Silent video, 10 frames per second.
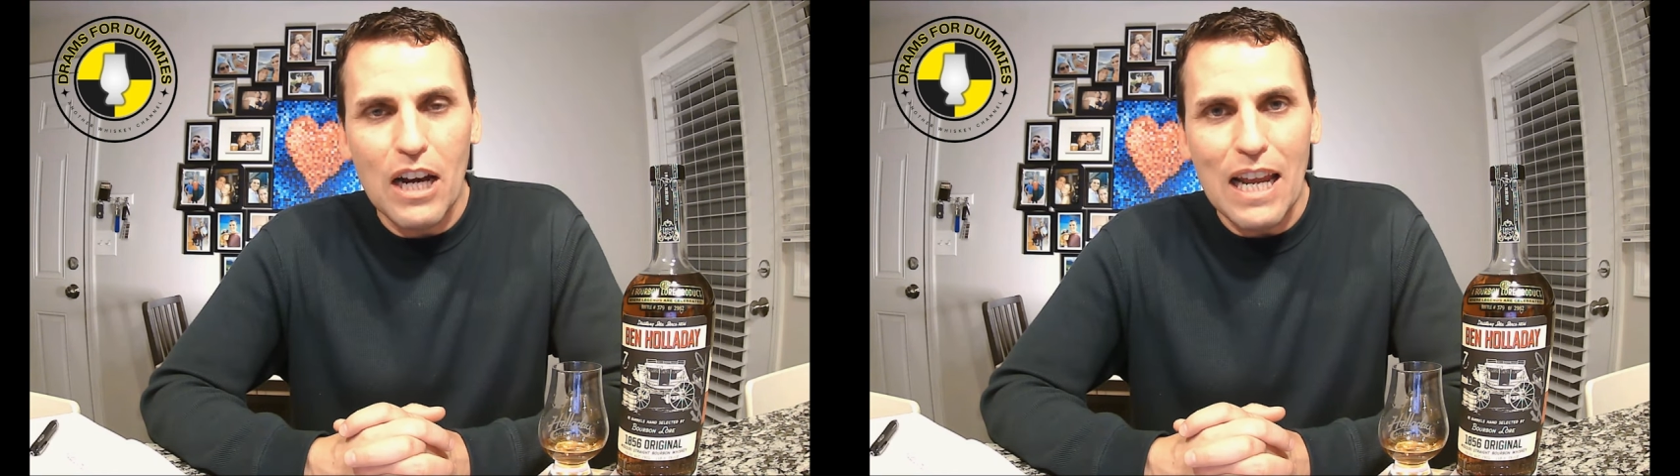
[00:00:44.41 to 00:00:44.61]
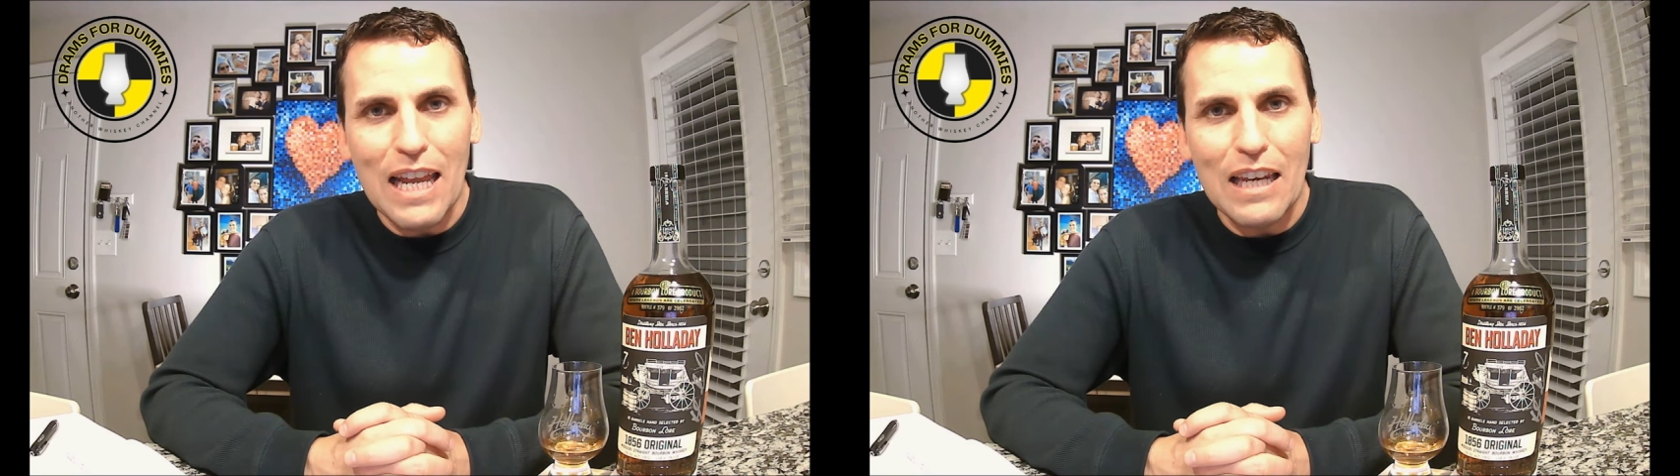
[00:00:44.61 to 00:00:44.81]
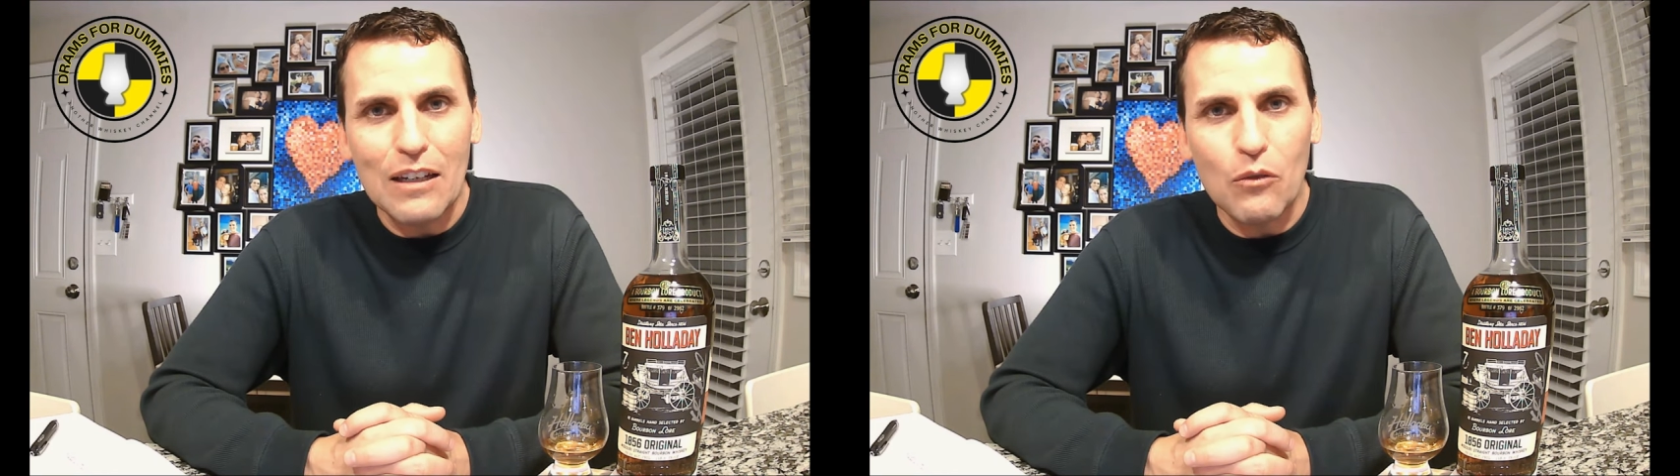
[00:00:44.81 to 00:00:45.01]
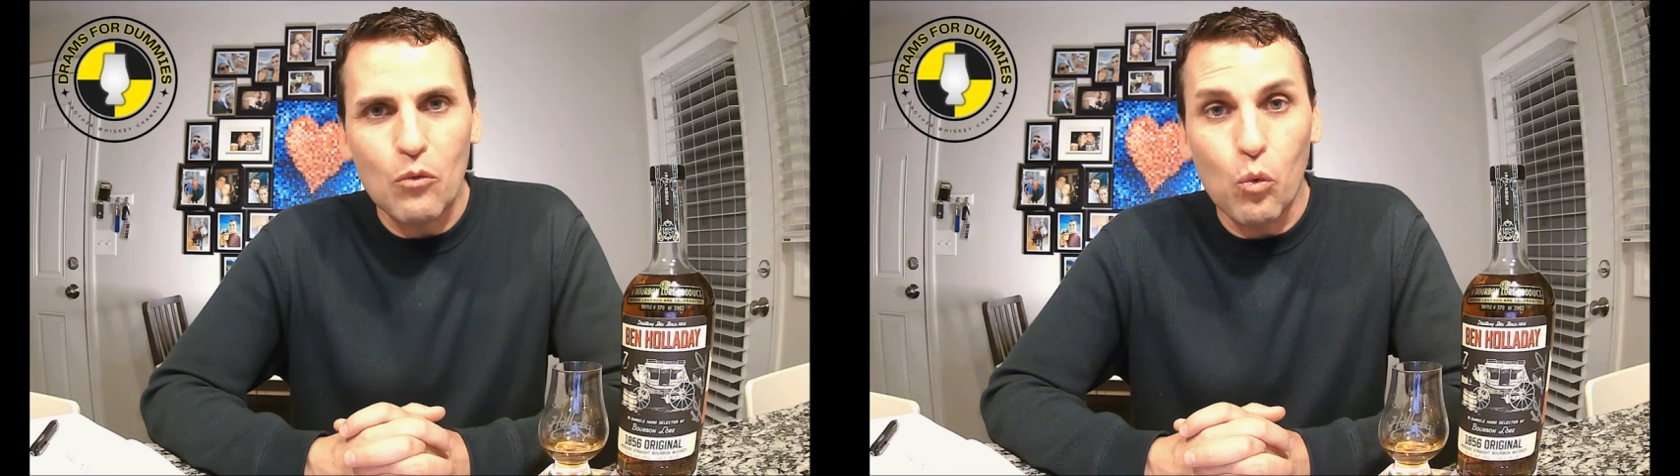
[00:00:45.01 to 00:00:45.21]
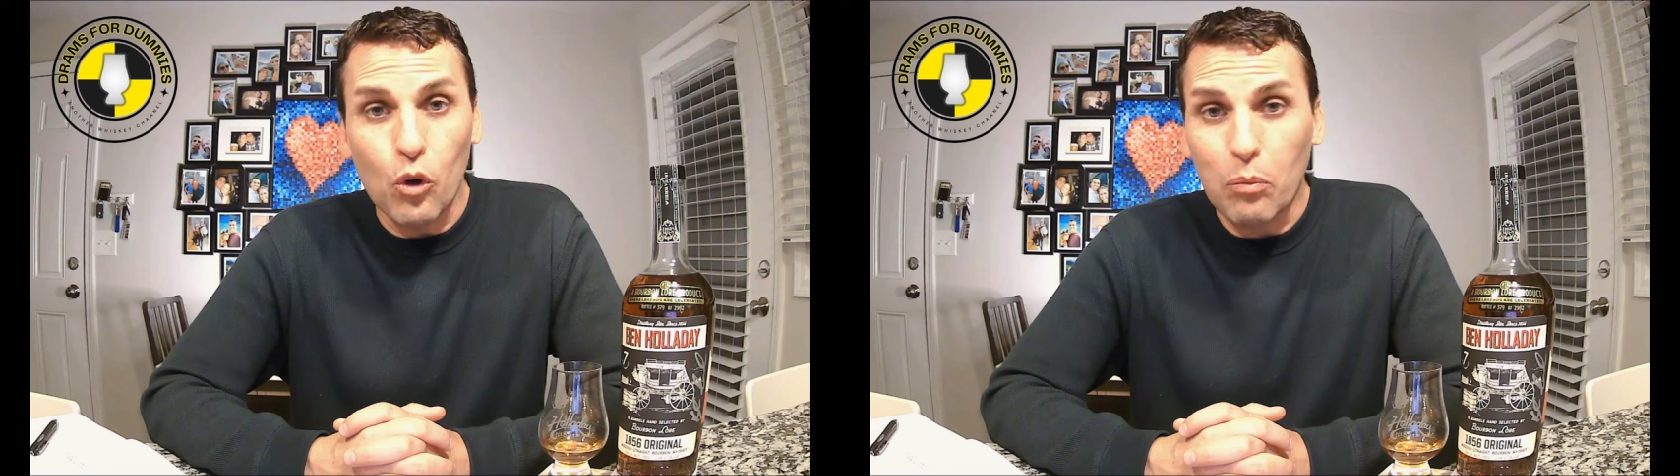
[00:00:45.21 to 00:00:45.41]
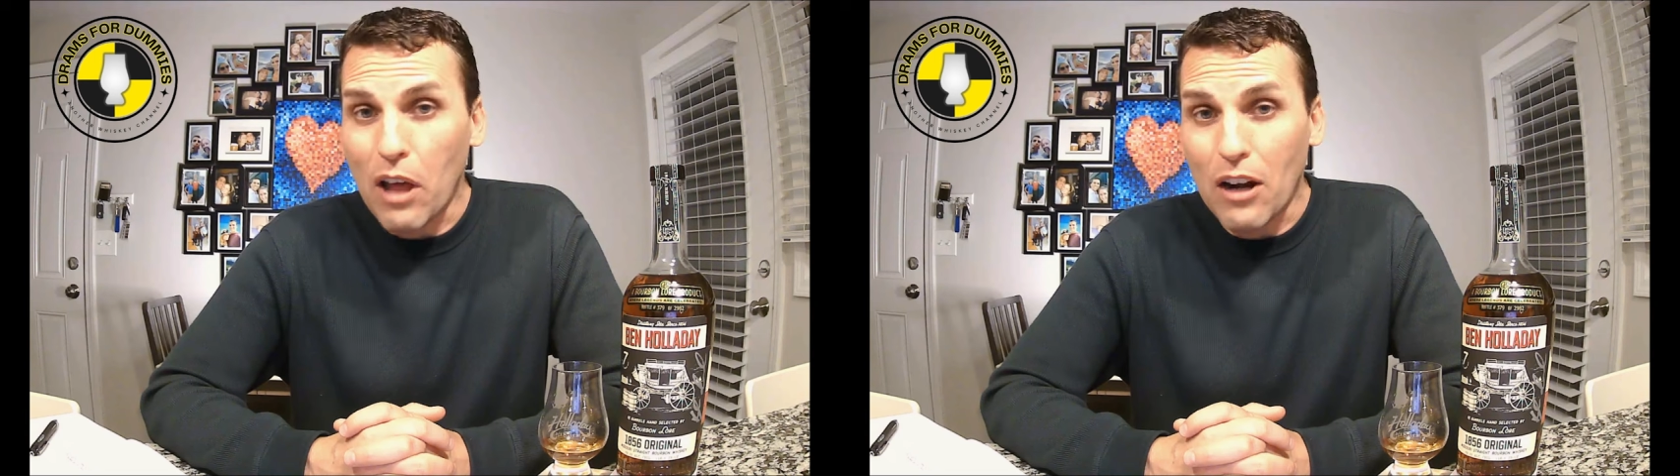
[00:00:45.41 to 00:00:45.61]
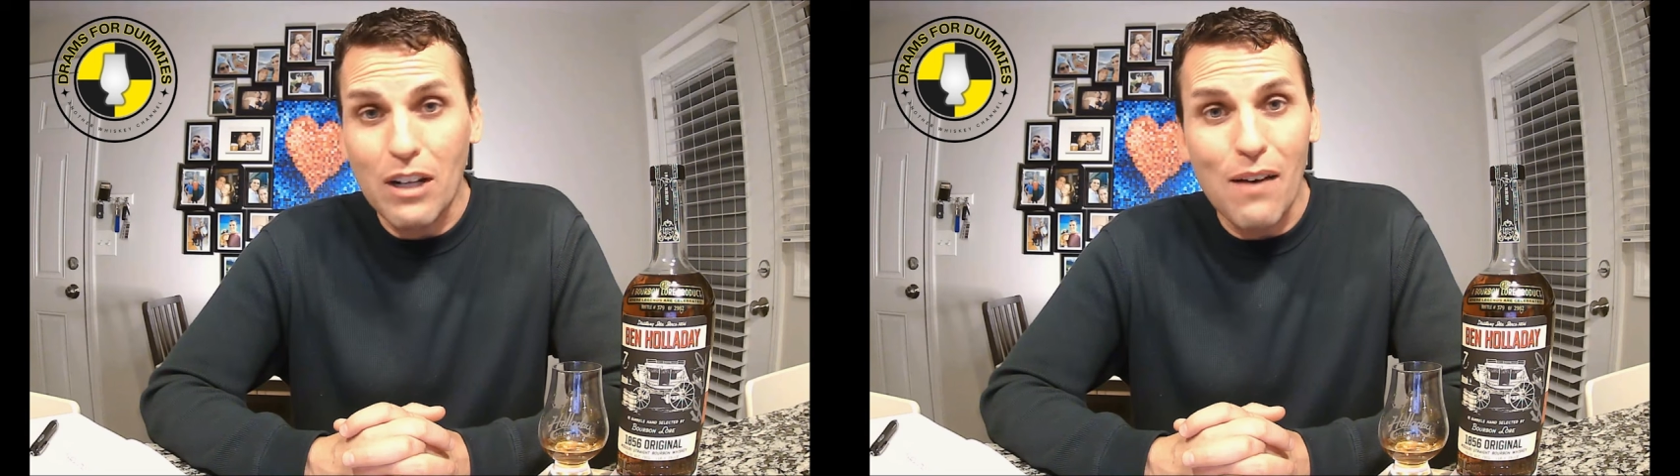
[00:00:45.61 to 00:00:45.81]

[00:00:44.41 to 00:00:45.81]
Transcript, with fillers: and we're planning on